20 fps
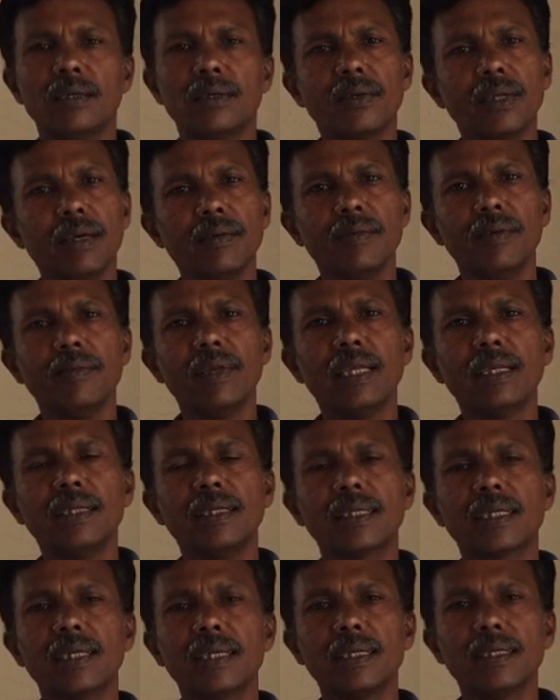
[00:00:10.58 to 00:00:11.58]
Today we will
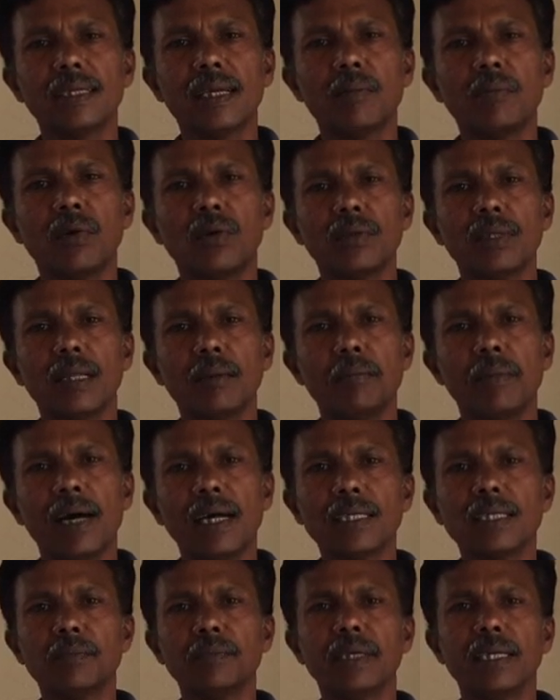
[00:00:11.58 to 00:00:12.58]
discuss about the
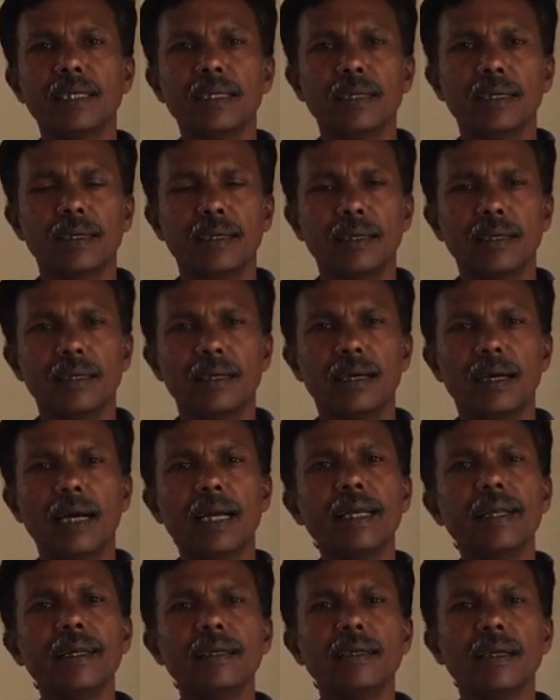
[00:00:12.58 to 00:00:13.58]
mass media
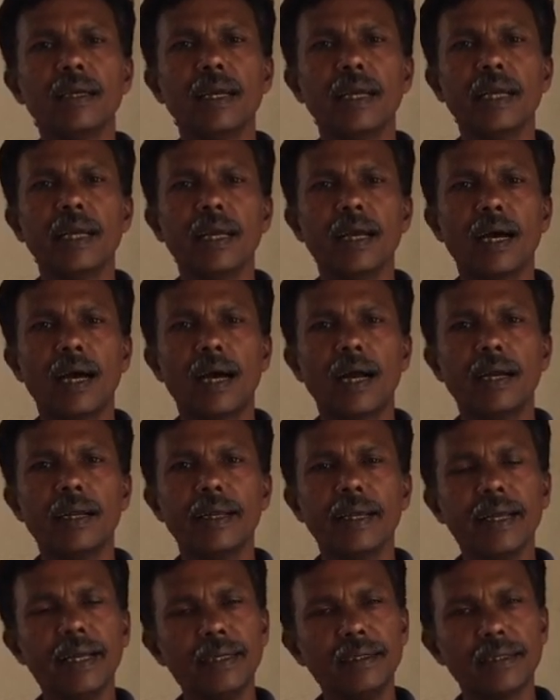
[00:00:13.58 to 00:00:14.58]

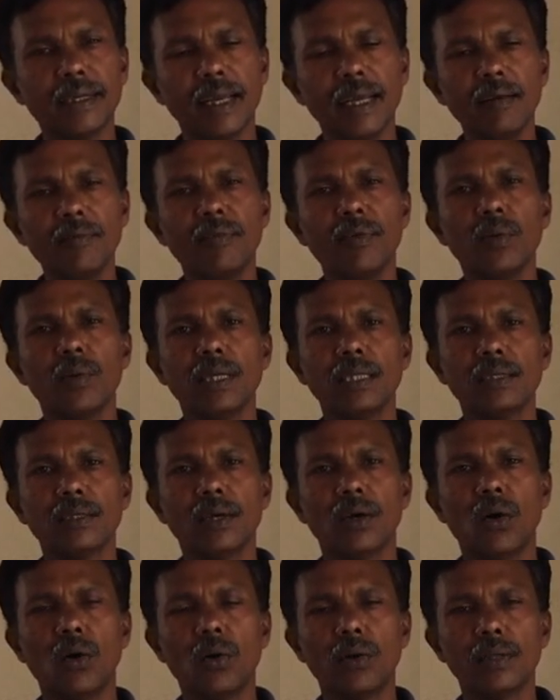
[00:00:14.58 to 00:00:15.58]
and its influence
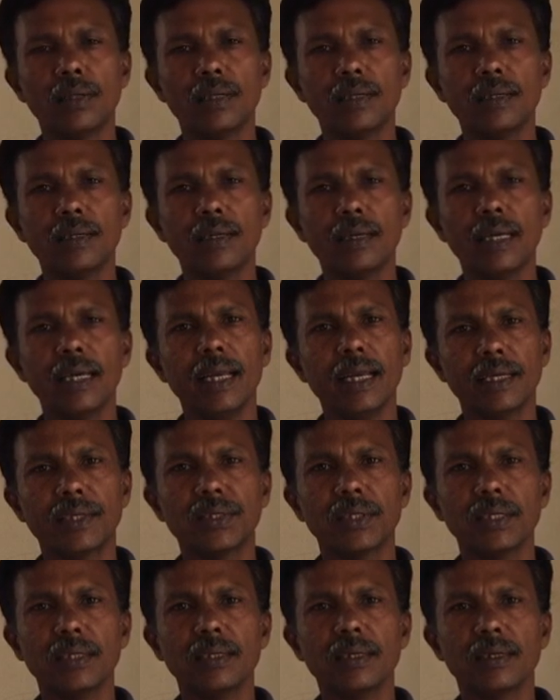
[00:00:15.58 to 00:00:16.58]
on the
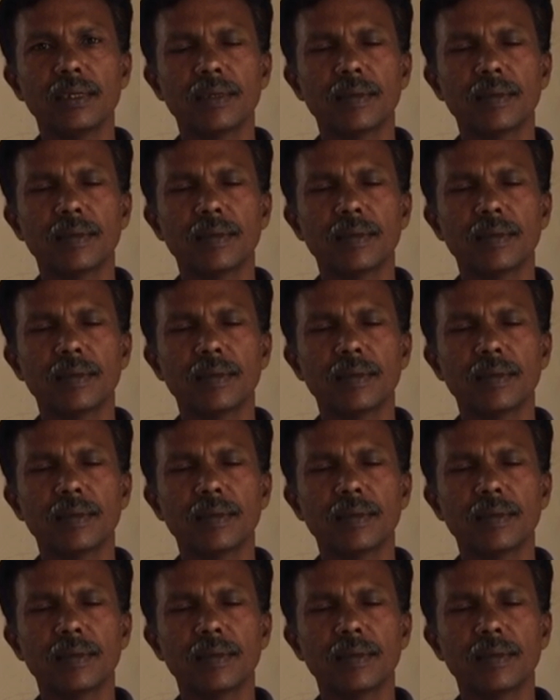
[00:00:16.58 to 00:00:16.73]
election.